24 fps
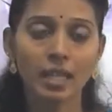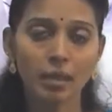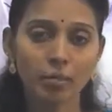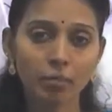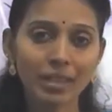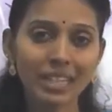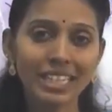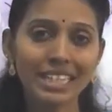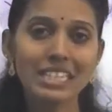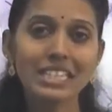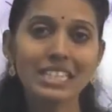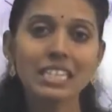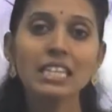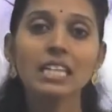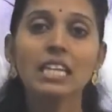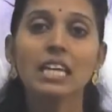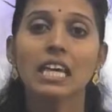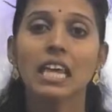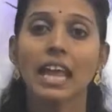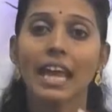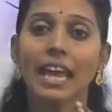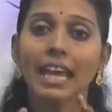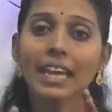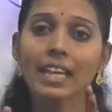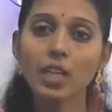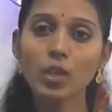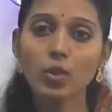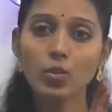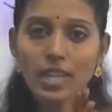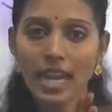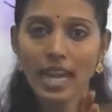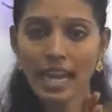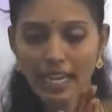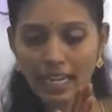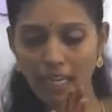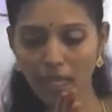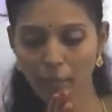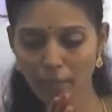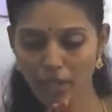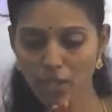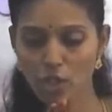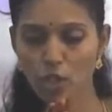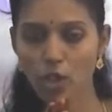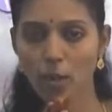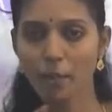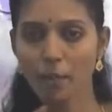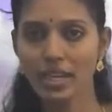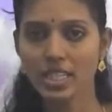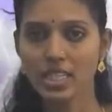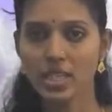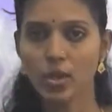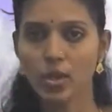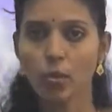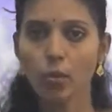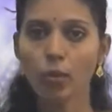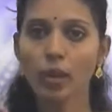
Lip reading: That means acute angle measurement